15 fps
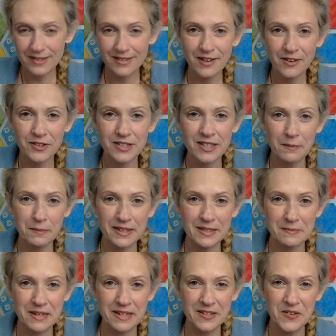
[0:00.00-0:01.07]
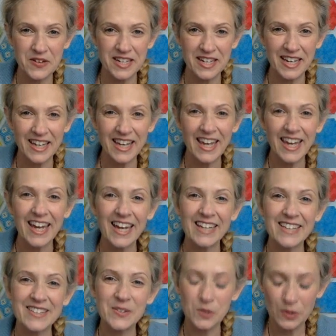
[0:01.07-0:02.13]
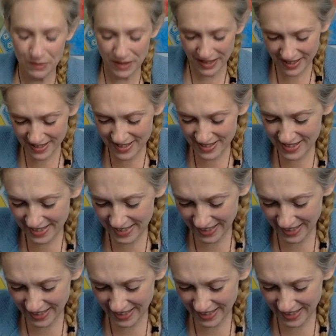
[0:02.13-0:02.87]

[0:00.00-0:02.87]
know it's not because I'm ignoring you. It's only because